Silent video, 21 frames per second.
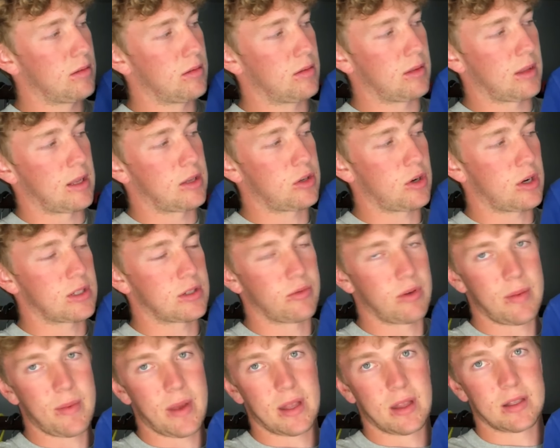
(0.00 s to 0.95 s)
they tried to
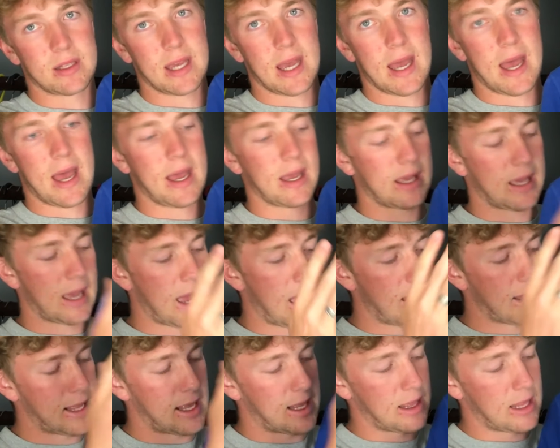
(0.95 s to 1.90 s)
remake the tag,
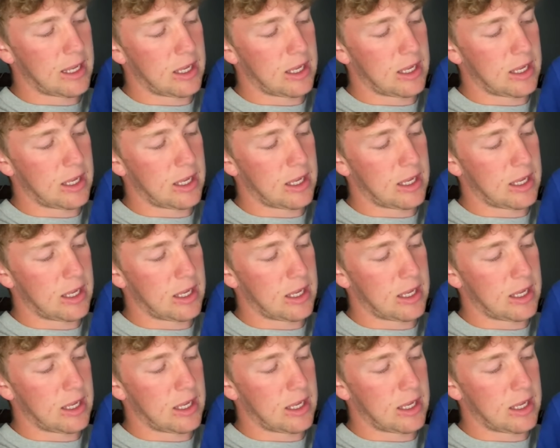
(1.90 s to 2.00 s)
and then they